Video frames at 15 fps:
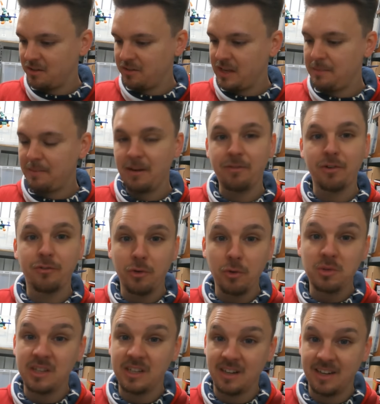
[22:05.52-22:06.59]
on eBay for
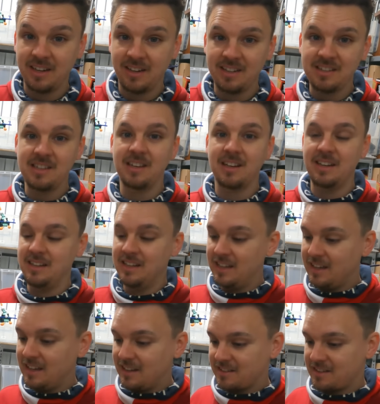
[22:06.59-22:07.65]
forty-nine ninety-nine.
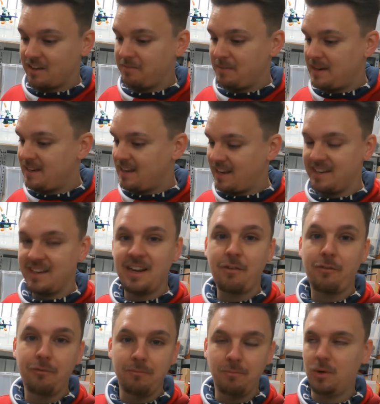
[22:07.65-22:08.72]
So I've made like nearly,
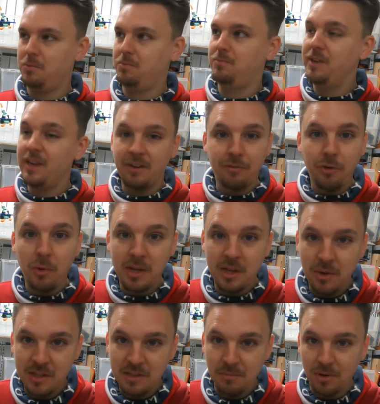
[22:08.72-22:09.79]
well, yeah, forty
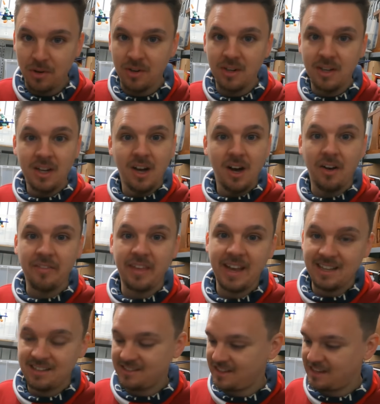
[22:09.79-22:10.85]
quid more on
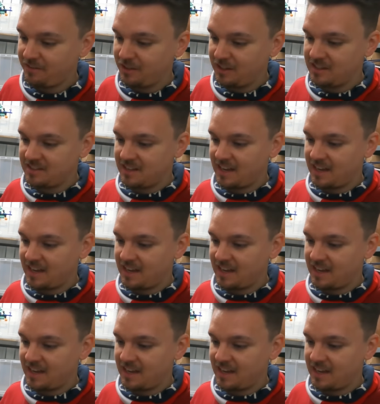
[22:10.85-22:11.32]
Etsy for this